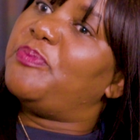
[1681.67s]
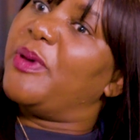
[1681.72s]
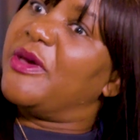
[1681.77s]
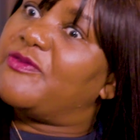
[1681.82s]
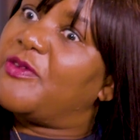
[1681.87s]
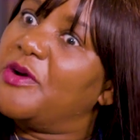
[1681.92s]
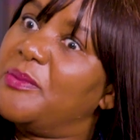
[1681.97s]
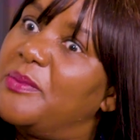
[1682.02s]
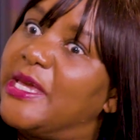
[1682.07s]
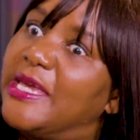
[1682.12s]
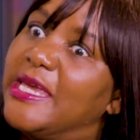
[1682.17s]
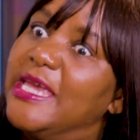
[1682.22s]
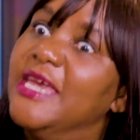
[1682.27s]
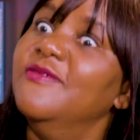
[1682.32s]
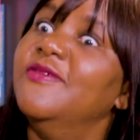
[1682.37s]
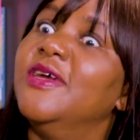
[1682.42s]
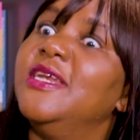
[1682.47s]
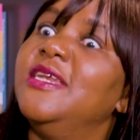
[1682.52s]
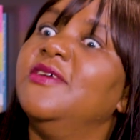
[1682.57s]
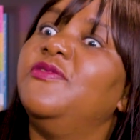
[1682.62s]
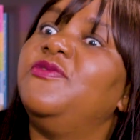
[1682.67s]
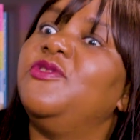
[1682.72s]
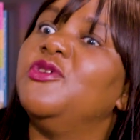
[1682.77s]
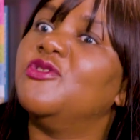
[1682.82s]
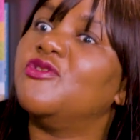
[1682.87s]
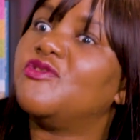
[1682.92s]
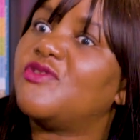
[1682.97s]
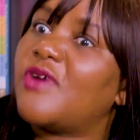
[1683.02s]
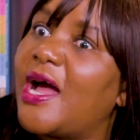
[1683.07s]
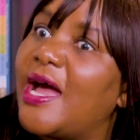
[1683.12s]
performing, even if
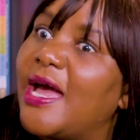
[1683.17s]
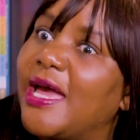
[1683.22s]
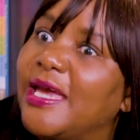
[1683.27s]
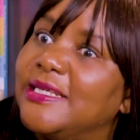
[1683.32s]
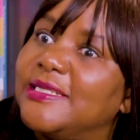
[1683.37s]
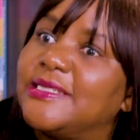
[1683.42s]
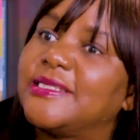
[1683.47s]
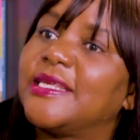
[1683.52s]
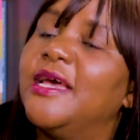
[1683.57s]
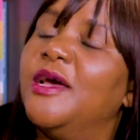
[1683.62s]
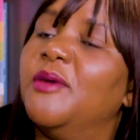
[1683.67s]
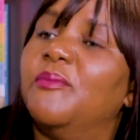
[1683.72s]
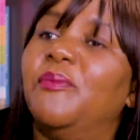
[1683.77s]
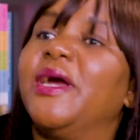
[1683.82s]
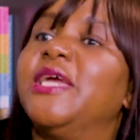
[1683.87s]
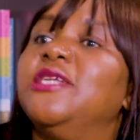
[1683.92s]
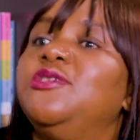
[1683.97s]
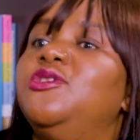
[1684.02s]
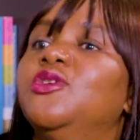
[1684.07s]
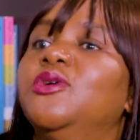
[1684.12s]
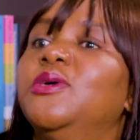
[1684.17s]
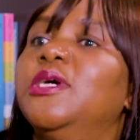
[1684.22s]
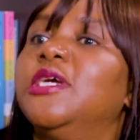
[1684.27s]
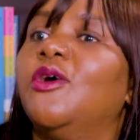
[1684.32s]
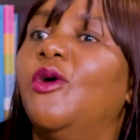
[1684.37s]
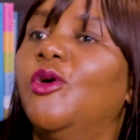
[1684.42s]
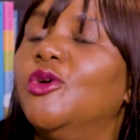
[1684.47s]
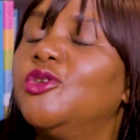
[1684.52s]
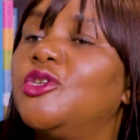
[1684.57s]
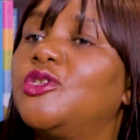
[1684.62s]
you rise by doing
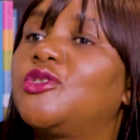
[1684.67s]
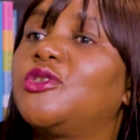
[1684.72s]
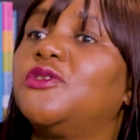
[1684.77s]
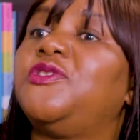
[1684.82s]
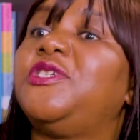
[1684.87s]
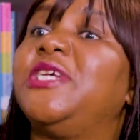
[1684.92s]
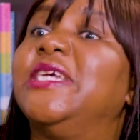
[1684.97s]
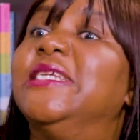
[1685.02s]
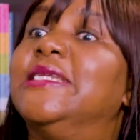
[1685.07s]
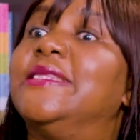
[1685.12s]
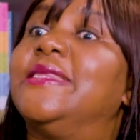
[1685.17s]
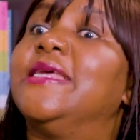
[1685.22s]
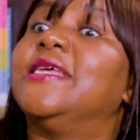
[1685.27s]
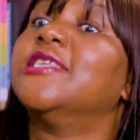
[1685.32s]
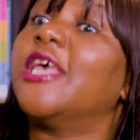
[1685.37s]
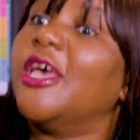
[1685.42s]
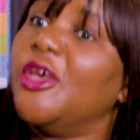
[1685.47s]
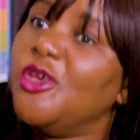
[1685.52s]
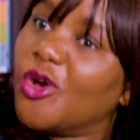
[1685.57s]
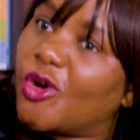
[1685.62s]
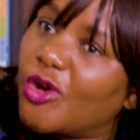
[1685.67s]
all sorts of shady things, you're